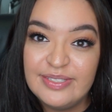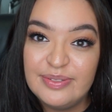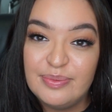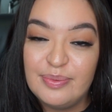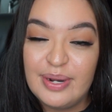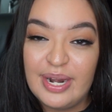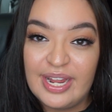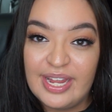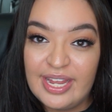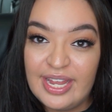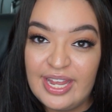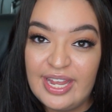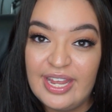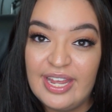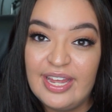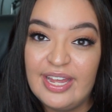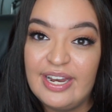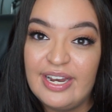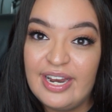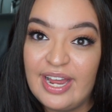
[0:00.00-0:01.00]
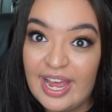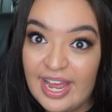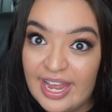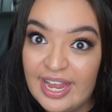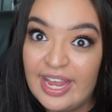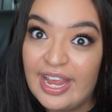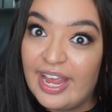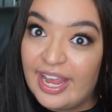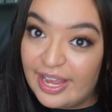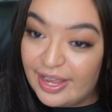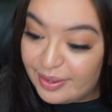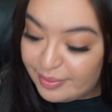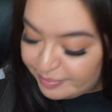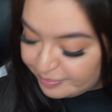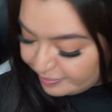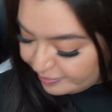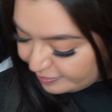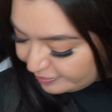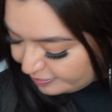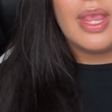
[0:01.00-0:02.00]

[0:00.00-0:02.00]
when I can, I am.